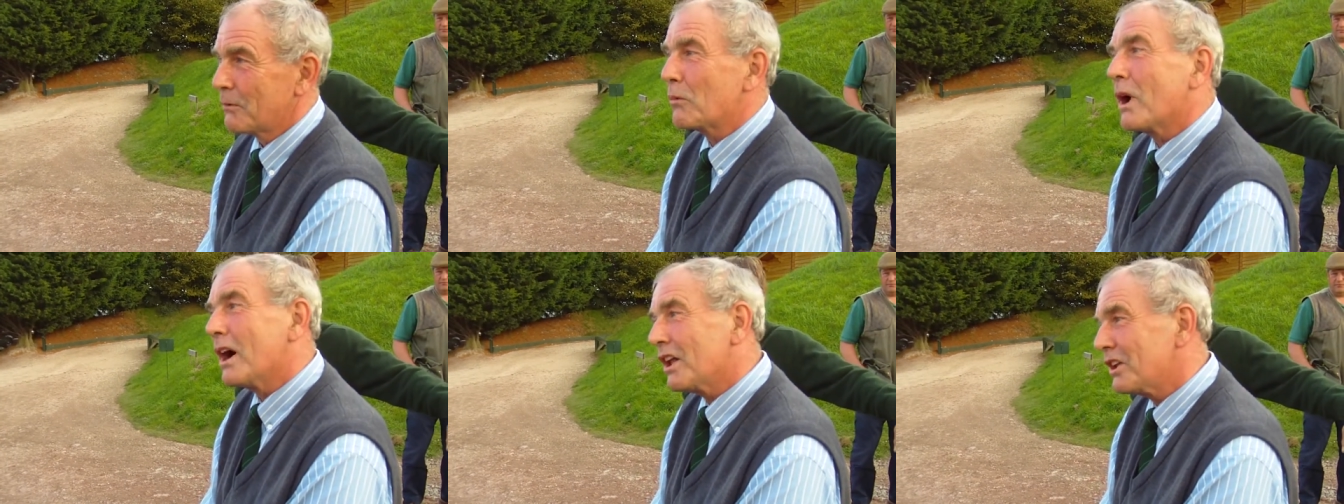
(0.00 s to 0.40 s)

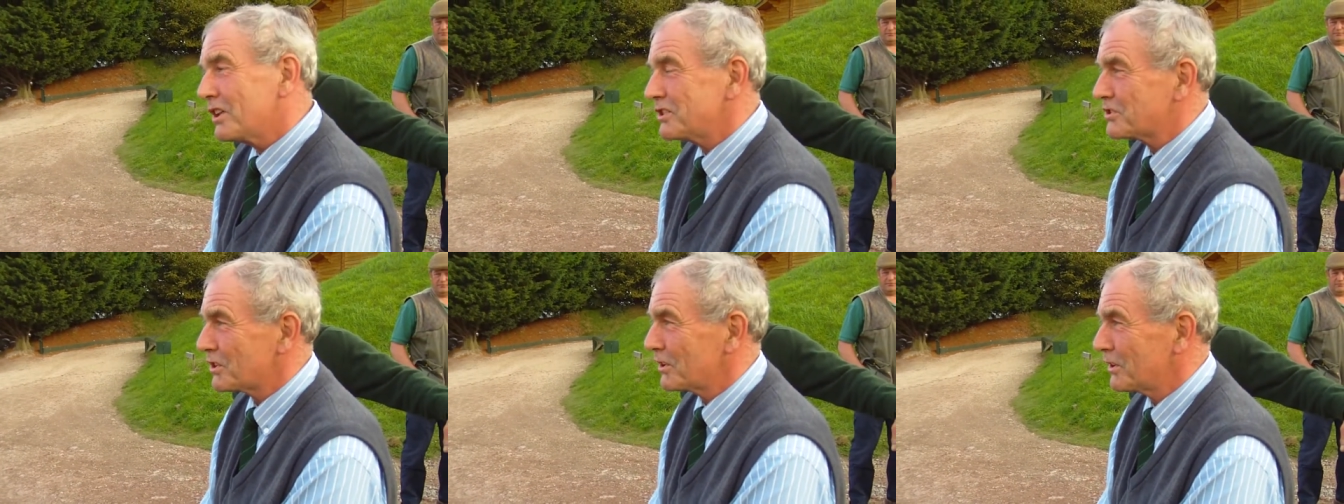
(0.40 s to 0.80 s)
Well,
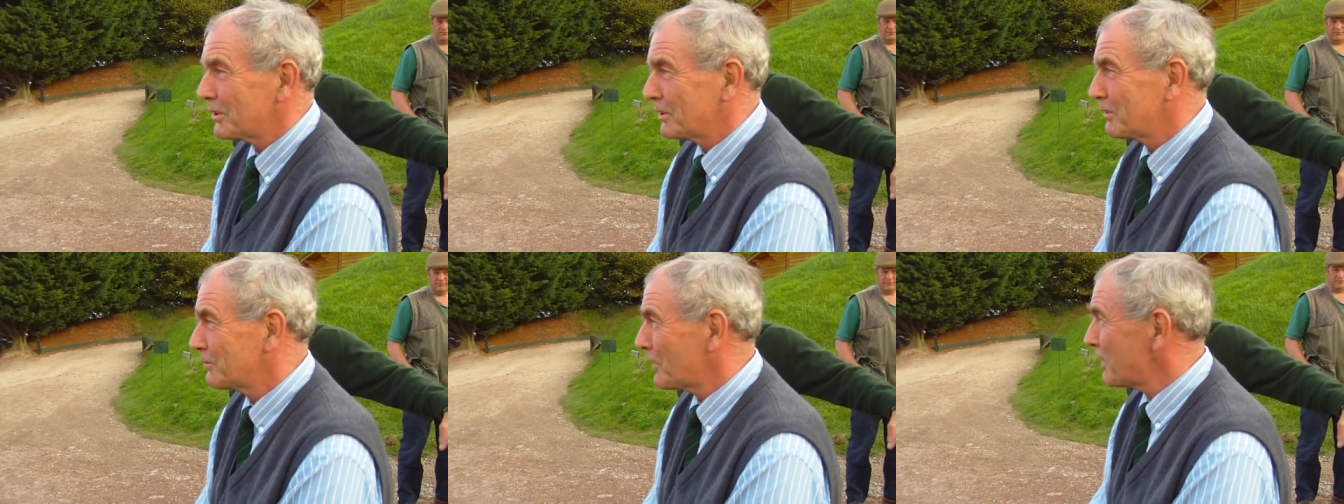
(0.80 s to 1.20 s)
it's
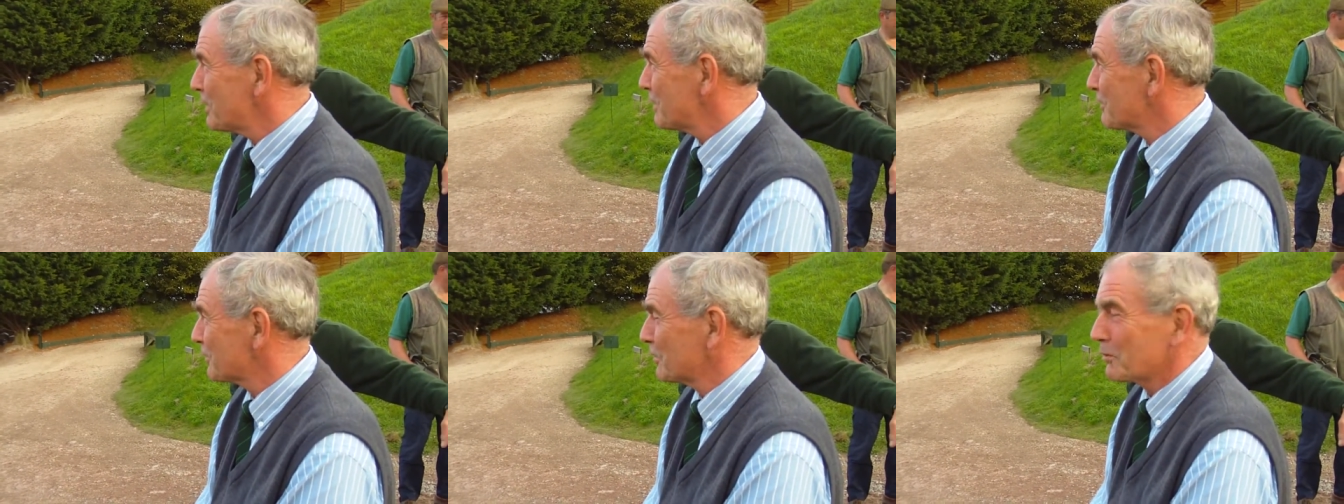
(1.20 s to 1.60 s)
uh, very
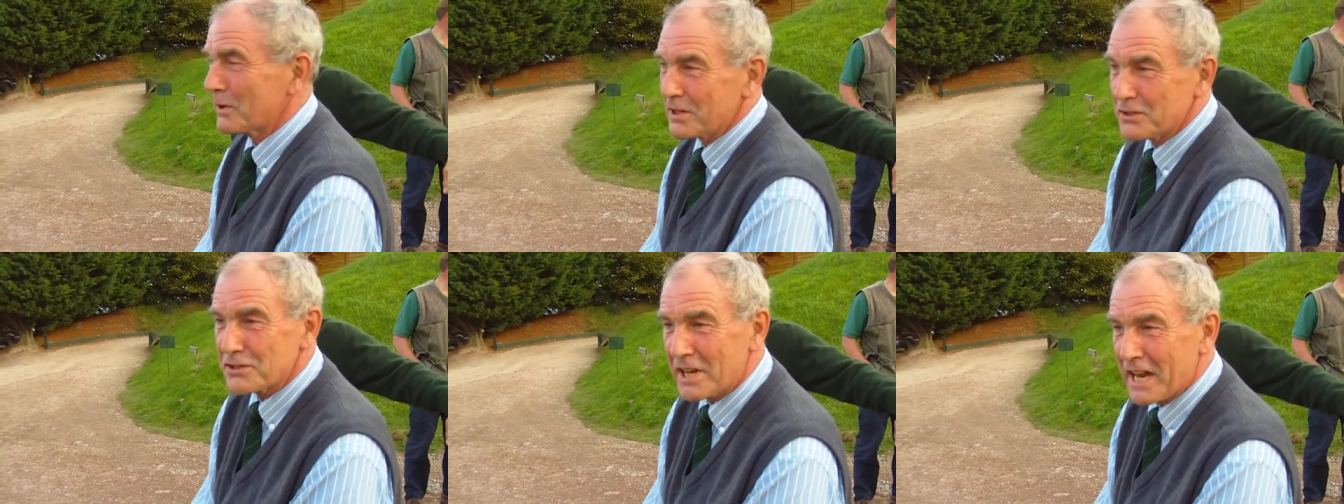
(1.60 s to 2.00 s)
difficult
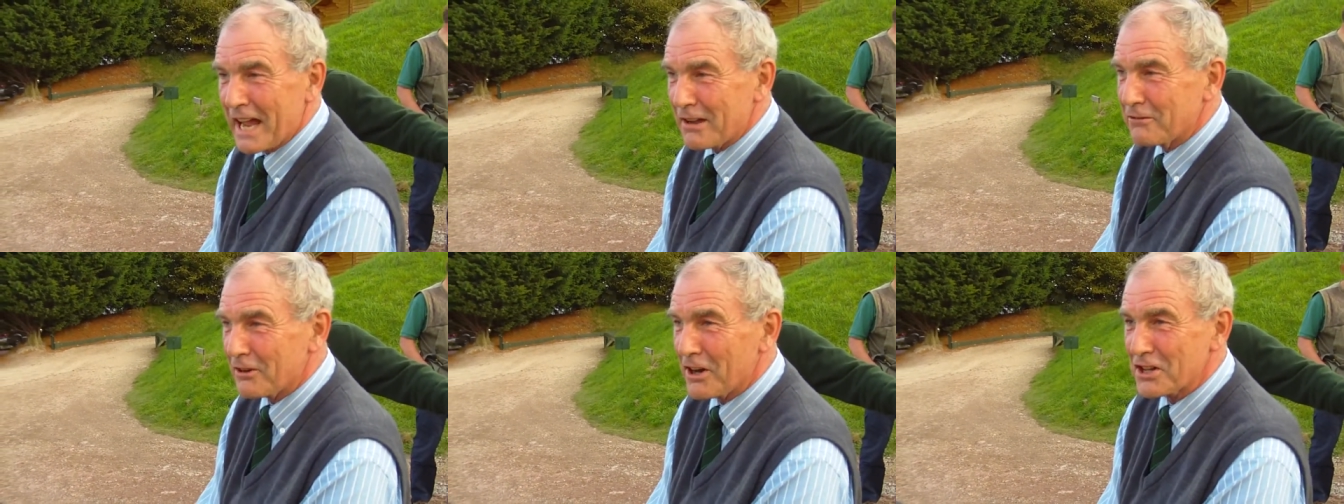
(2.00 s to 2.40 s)
when you say
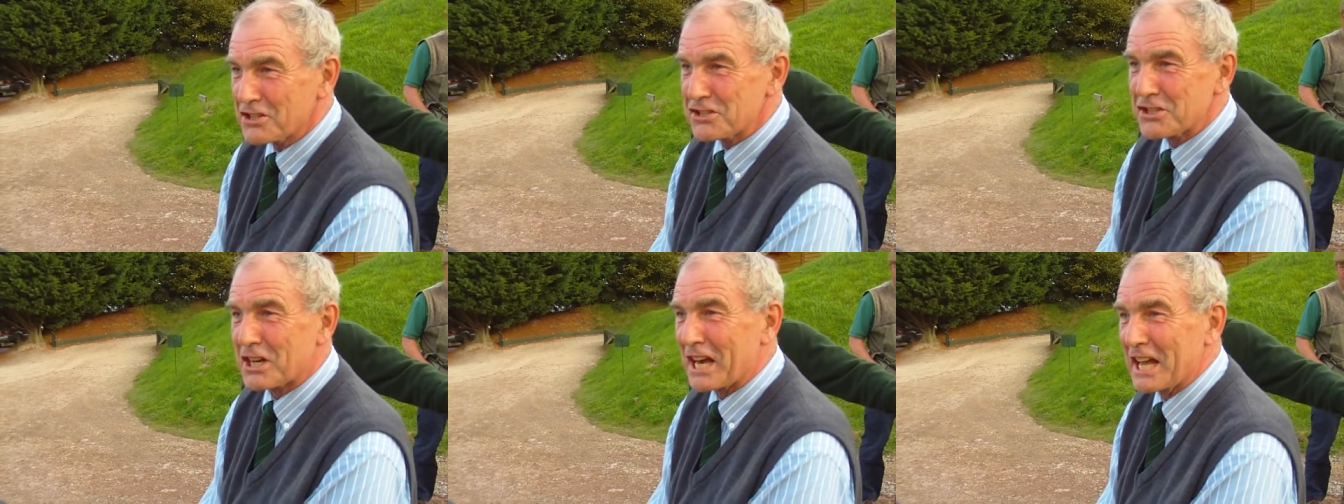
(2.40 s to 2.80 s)
how far
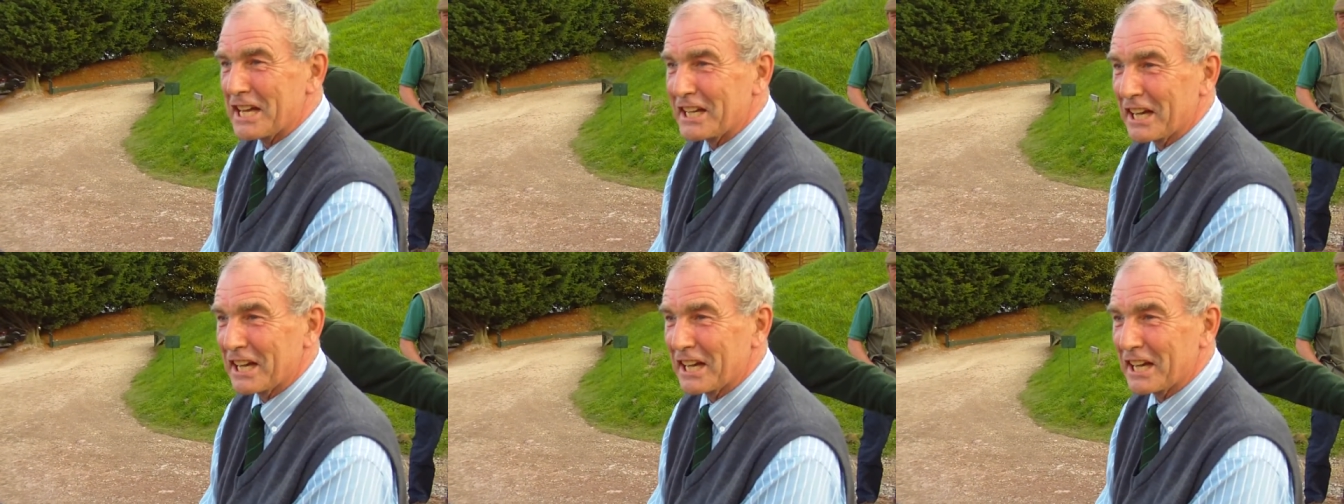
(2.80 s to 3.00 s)
does the clay